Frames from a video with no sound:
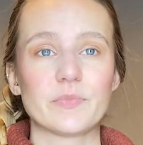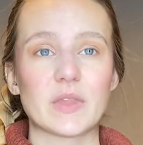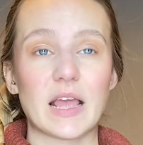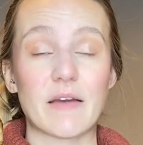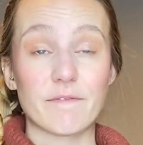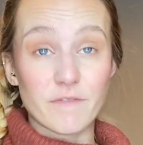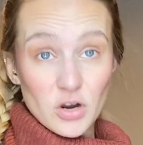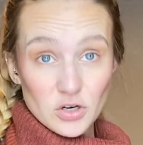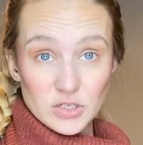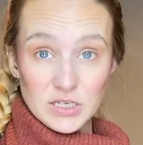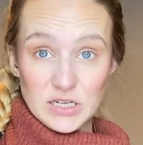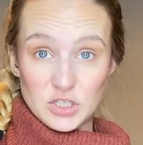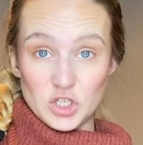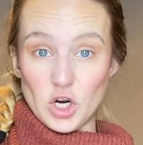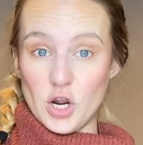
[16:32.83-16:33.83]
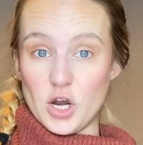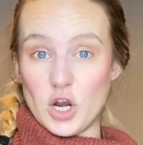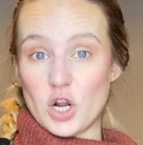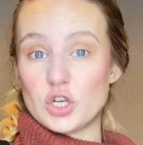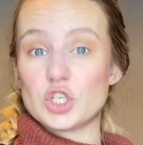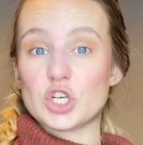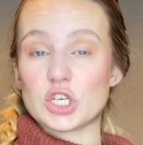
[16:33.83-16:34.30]
At first it started
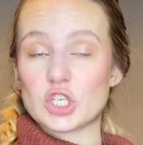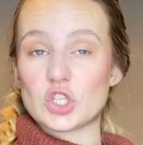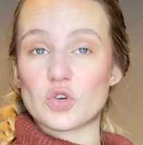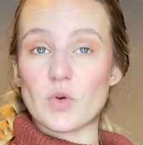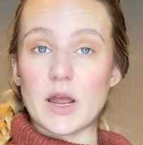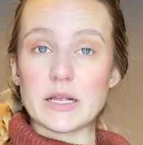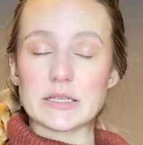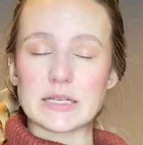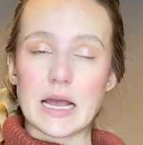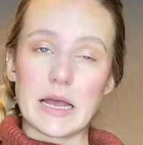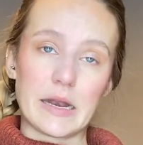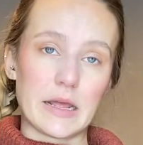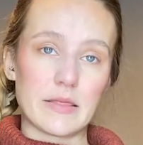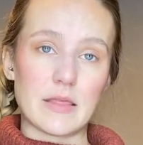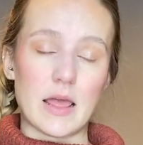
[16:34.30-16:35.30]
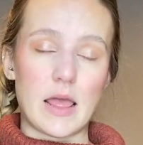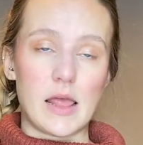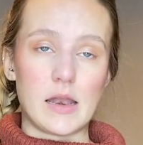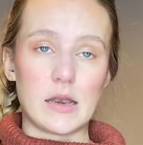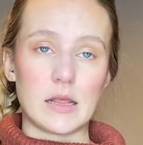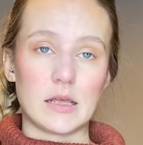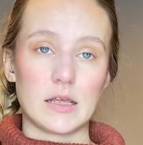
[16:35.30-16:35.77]
on just the right side, and
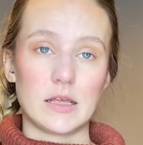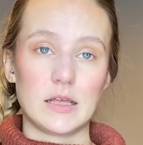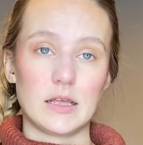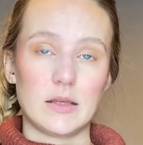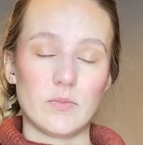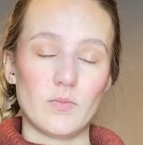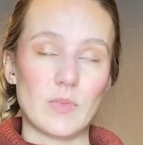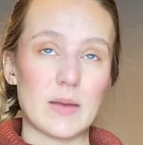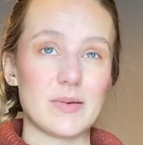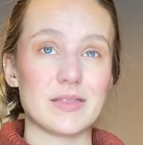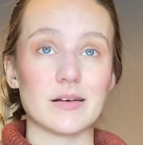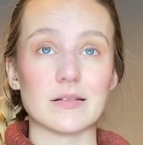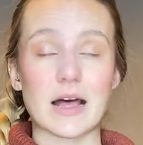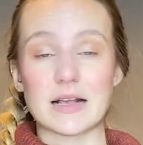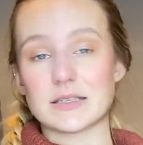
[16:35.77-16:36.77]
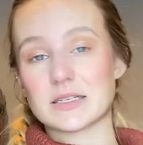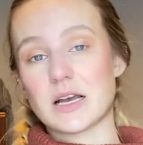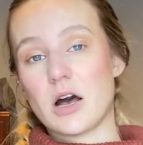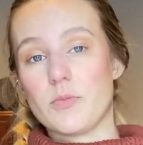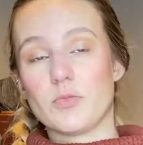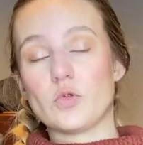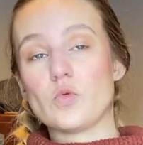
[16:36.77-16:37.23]
then maybe the last
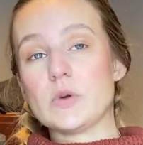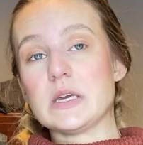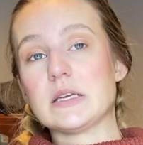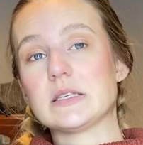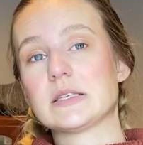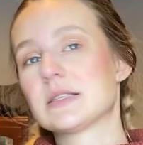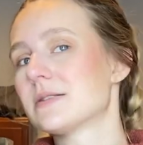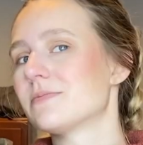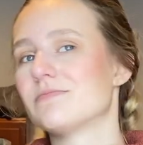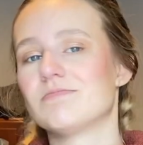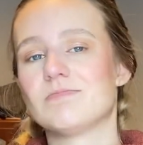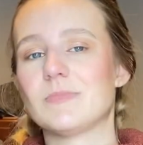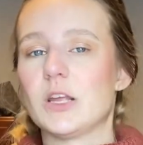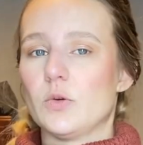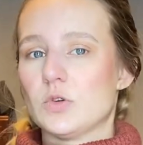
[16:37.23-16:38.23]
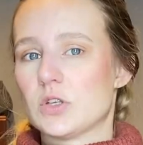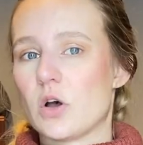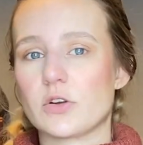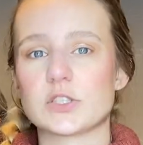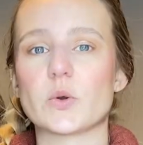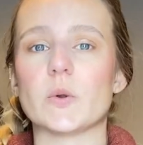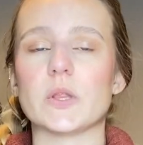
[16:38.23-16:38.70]
couple weeks it was
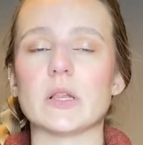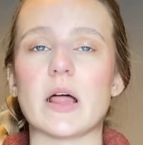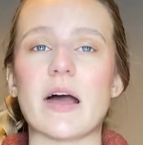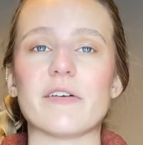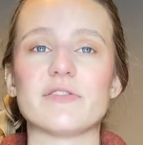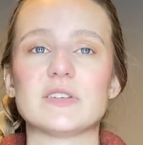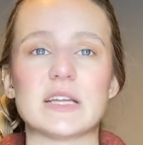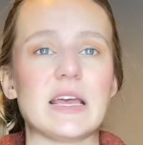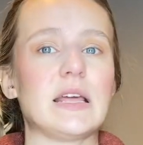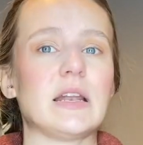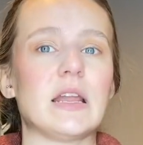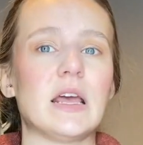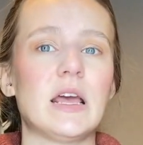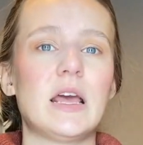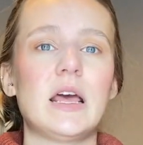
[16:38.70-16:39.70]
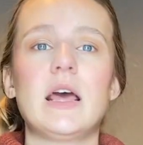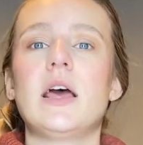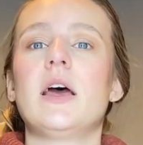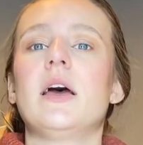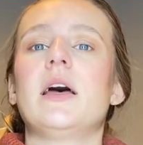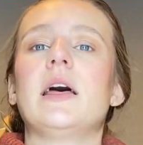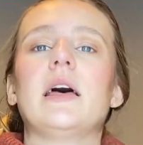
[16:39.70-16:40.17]
also on the left, and
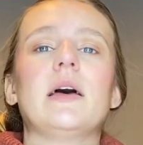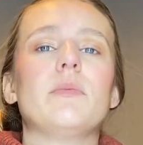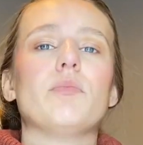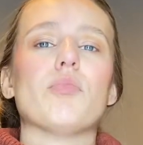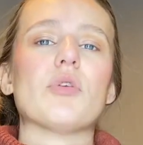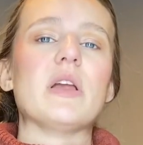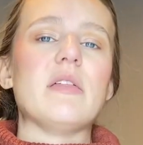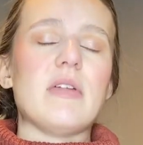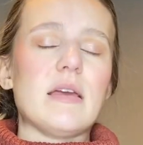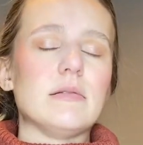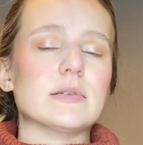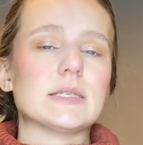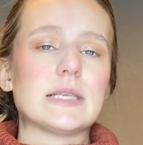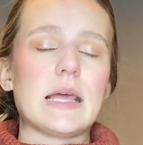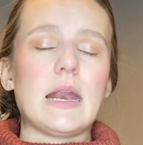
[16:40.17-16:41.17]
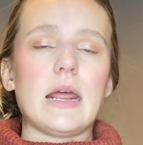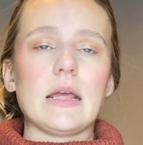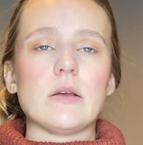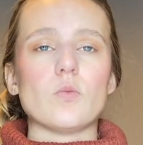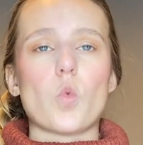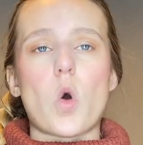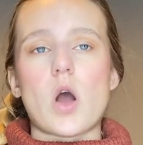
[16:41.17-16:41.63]
breathing,
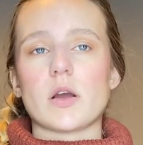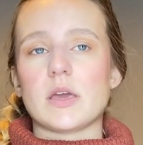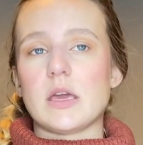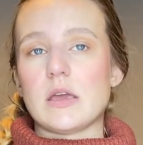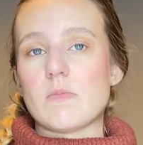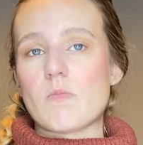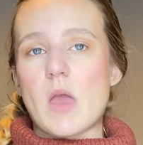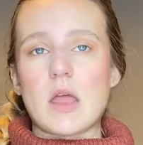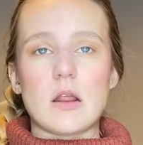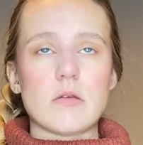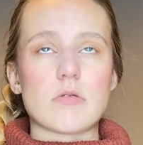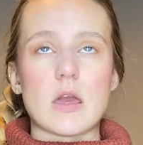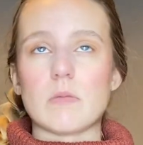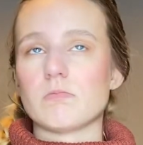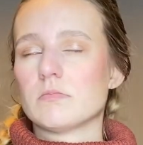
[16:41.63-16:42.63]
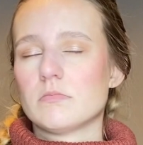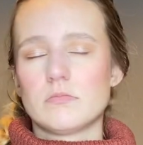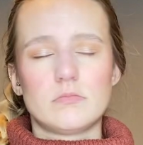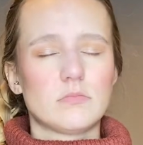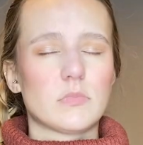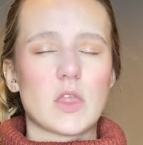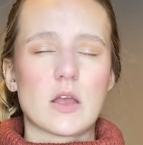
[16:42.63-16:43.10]
sitting, walking, anything,
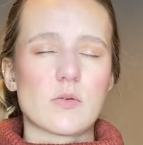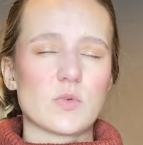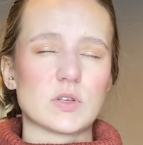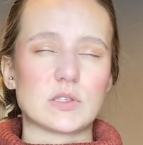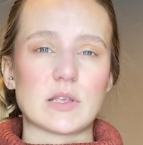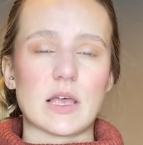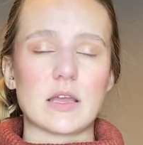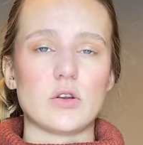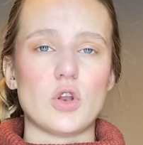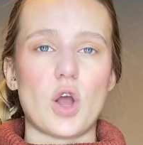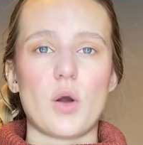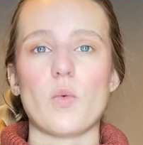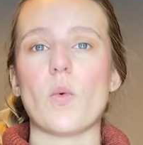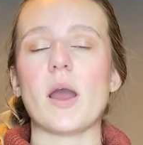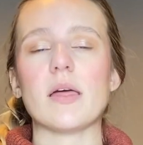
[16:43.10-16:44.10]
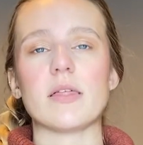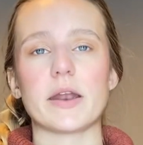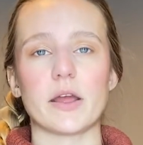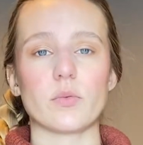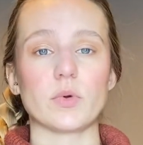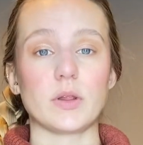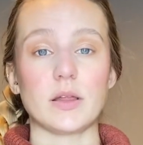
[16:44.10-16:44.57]
there was like no way that I
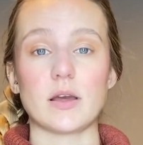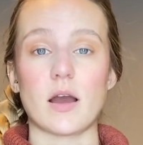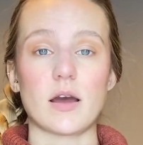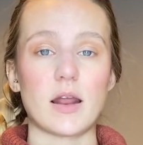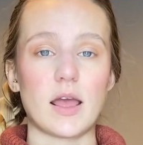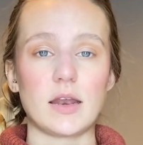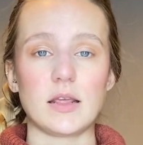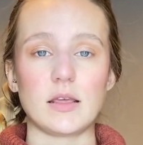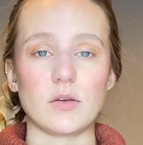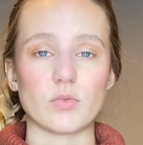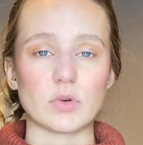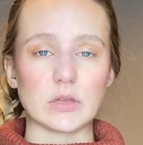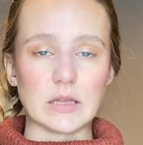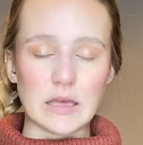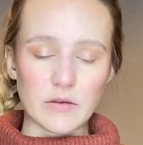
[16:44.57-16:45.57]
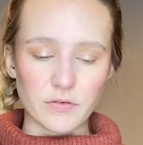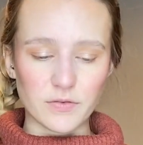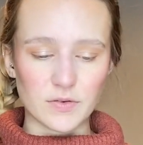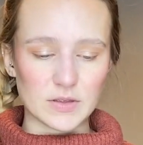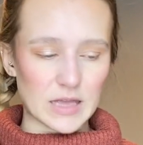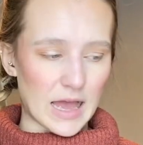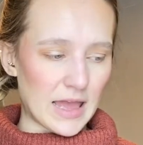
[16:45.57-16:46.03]
really got any relief.
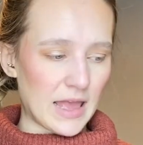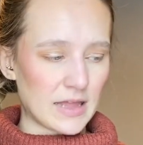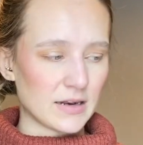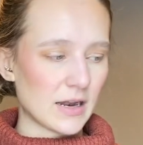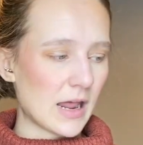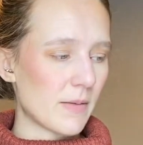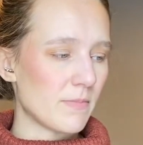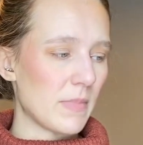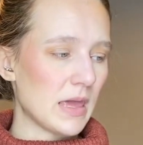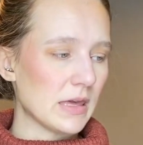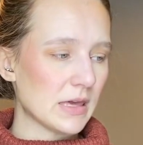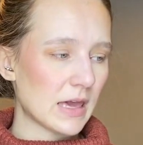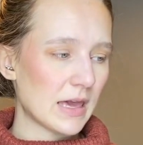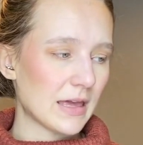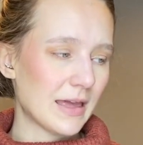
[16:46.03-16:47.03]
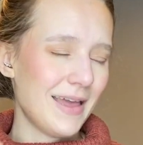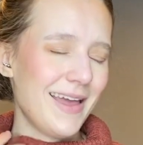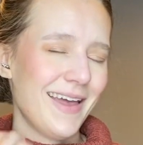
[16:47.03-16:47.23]
I ended up making